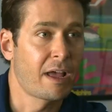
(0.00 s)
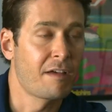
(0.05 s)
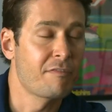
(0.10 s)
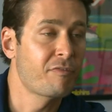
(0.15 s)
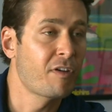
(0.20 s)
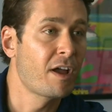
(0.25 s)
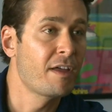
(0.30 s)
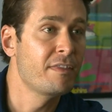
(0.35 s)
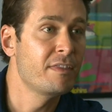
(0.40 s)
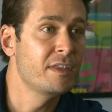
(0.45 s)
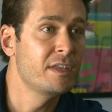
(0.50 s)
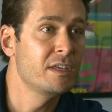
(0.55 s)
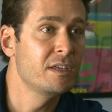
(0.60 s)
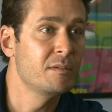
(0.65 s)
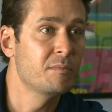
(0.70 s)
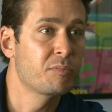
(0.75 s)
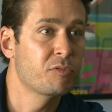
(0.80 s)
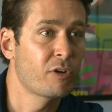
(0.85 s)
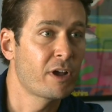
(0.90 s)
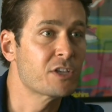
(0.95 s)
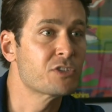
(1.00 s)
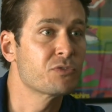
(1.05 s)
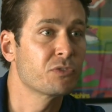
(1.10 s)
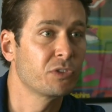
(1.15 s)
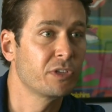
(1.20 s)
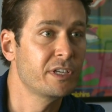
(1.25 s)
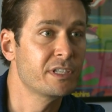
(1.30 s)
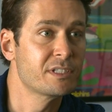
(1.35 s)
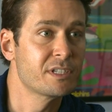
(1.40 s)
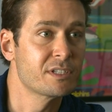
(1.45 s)
I find the
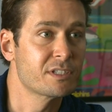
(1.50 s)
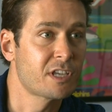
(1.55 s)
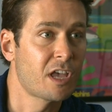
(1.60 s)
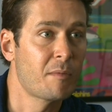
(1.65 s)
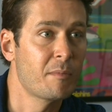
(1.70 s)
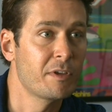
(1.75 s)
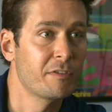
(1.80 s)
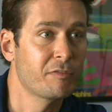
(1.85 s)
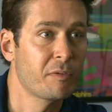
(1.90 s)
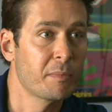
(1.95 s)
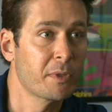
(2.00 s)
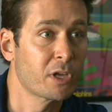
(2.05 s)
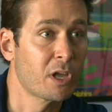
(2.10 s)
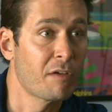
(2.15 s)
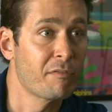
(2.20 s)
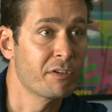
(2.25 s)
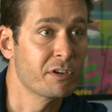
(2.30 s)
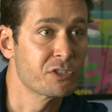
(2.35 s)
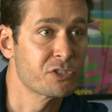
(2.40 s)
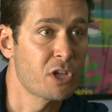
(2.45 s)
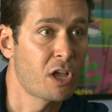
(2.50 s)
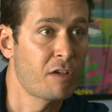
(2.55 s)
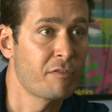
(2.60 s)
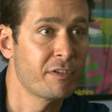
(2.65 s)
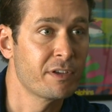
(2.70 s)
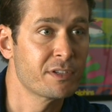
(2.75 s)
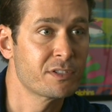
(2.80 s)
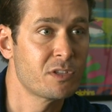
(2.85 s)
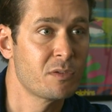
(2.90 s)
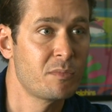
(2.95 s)
press releases coming from the governor's
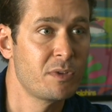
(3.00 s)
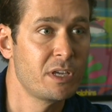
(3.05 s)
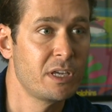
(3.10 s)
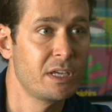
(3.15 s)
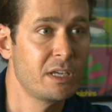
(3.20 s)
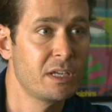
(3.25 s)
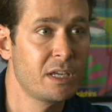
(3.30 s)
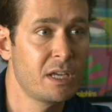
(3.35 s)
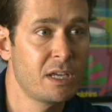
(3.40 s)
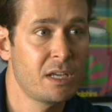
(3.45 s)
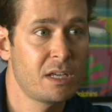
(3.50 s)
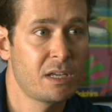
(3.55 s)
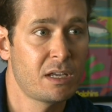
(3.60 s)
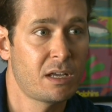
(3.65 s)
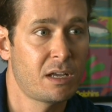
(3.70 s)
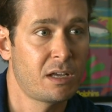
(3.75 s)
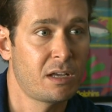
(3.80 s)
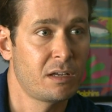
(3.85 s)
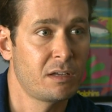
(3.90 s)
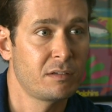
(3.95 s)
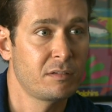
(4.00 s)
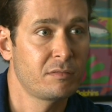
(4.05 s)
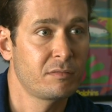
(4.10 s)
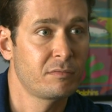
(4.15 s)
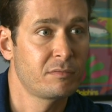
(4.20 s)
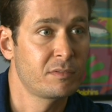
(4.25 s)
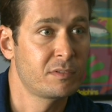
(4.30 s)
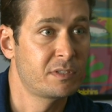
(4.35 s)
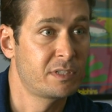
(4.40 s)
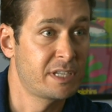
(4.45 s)
office to be uh,
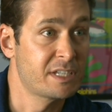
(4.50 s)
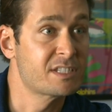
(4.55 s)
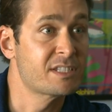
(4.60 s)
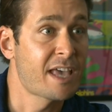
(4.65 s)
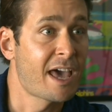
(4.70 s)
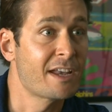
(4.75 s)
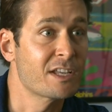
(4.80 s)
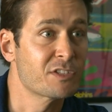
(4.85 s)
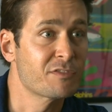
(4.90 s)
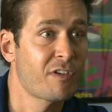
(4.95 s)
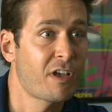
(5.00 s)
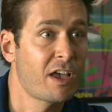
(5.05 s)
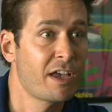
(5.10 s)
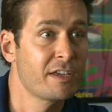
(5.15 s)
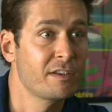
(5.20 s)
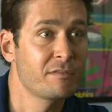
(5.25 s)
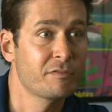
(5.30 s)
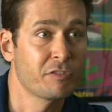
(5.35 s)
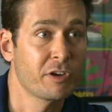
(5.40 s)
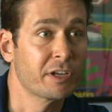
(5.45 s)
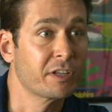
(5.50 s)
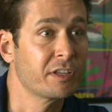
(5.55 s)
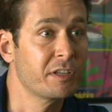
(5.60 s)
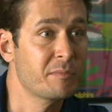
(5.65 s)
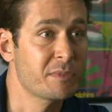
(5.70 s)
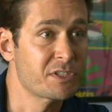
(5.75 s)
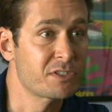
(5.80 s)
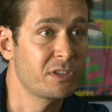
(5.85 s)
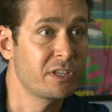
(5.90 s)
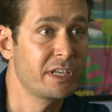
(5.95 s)
dissatisfying,
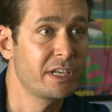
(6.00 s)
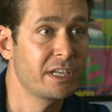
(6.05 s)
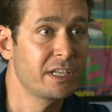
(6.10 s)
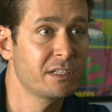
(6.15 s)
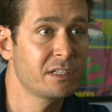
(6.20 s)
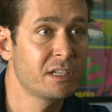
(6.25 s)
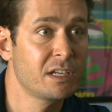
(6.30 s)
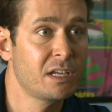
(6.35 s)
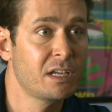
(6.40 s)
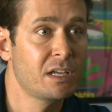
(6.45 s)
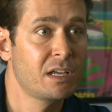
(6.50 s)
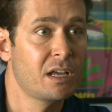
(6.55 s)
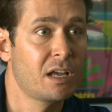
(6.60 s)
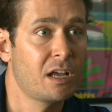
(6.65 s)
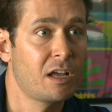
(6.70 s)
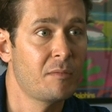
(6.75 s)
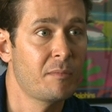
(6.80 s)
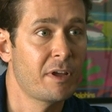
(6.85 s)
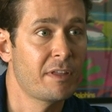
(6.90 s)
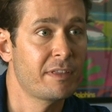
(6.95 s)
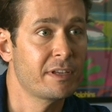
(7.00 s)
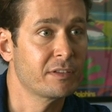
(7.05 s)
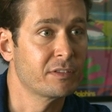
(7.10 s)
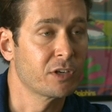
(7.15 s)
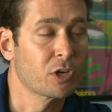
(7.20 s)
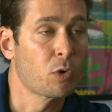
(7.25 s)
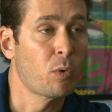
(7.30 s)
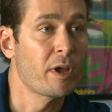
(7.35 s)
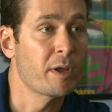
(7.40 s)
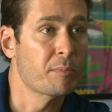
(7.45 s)
frankly misleading. Um, I
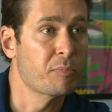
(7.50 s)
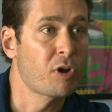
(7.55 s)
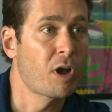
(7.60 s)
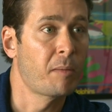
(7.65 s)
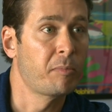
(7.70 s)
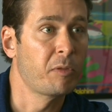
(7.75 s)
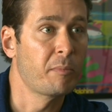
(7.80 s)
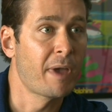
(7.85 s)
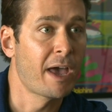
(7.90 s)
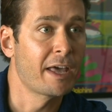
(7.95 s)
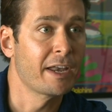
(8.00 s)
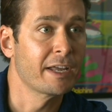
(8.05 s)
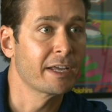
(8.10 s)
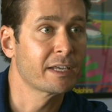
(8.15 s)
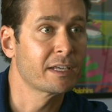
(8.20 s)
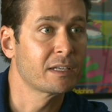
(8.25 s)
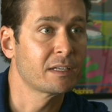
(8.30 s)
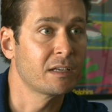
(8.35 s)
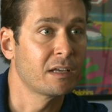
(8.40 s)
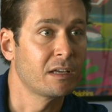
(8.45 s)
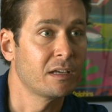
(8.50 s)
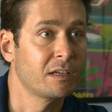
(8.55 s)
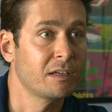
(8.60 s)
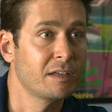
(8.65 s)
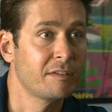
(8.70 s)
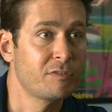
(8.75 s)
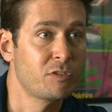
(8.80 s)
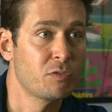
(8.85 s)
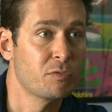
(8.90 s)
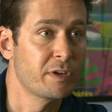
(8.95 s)
think they're quite problematic.
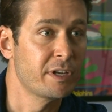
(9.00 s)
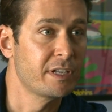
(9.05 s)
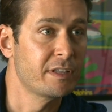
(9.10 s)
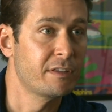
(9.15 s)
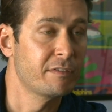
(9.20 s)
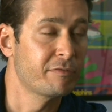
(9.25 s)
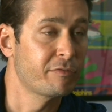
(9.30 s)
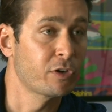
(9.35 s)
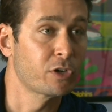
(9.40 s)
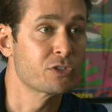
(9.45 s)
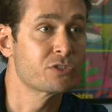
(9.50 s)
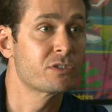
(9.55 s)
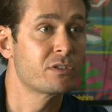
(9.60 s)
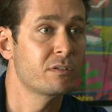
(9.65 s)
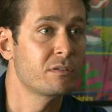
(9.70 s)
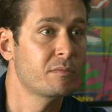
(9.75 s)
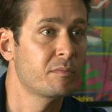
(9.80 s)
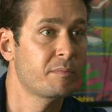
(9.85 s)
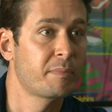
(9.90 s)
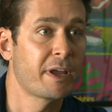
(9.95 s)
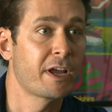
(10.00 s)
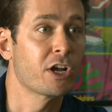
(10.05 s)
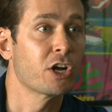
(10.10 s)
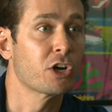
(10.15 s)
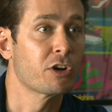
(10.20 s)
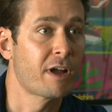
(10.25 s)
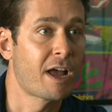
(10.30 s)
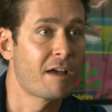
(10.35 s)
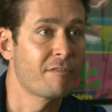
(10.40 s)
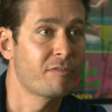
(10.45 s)
Uh, if you read the first
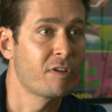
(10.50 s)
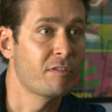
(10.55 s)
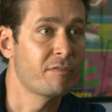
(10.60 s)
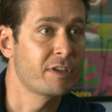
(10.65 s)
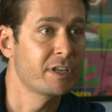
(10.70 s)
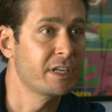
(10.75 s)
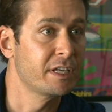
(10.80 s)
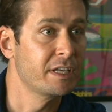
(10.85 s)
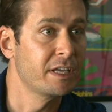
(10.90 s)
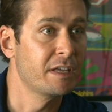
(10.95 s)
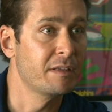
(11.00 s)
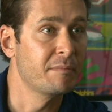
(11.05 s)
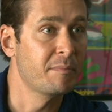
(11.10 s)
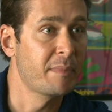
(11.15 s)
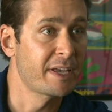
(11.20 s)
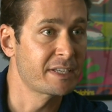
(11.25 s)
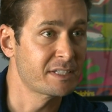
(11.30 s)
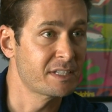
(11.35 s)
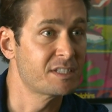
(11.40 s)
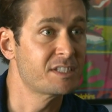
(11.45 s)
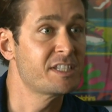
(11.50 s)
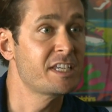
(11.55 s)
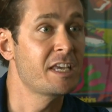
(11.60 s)
paragraph of it, it, it, makes it